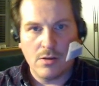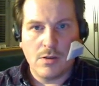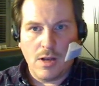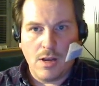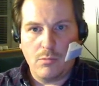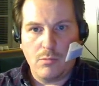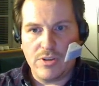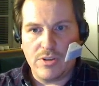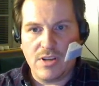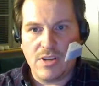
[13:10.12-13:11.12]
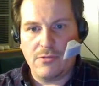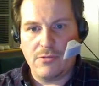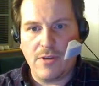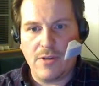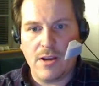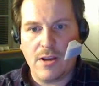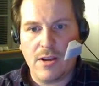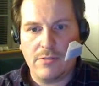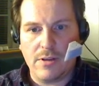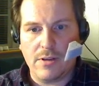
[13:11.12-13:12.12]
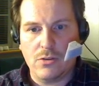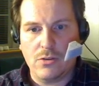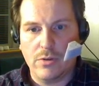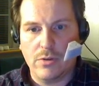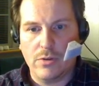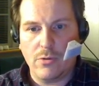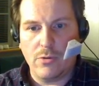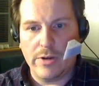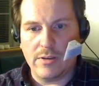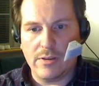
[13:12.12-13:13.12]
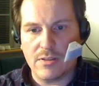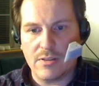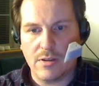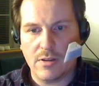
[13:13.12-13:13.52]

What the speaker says: press F5 and do it for it instead of